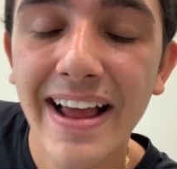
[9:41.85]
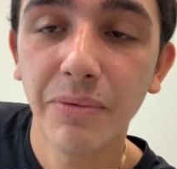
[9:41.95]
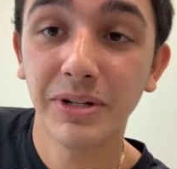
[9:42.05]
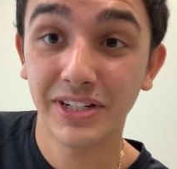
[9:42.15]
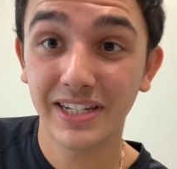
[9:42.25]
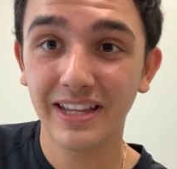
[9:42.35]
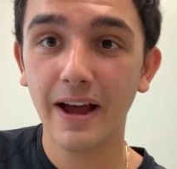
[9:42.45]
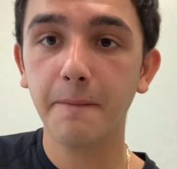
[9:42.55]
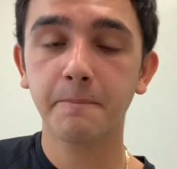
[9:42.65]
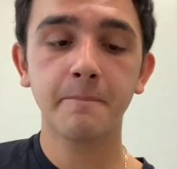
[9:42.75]
When you see
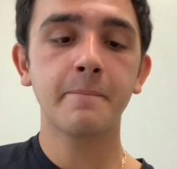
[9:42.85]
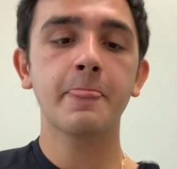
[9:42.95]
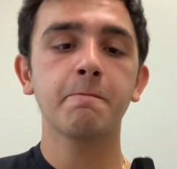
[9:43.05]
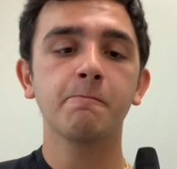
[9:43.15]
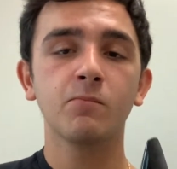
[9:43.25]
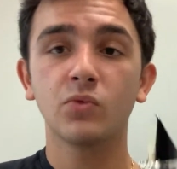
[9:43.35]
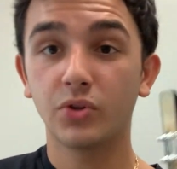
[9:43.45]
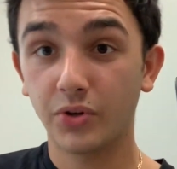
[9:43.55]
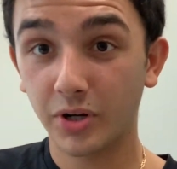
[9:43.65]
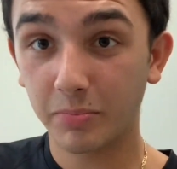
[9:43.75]
that,
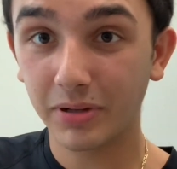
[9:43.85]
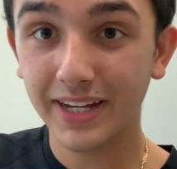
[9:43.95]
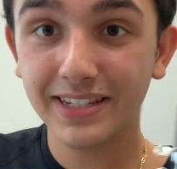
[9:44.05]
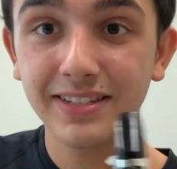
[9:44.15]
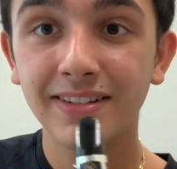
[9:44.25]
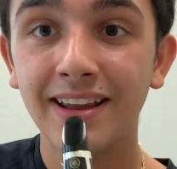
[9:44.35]
you're going to place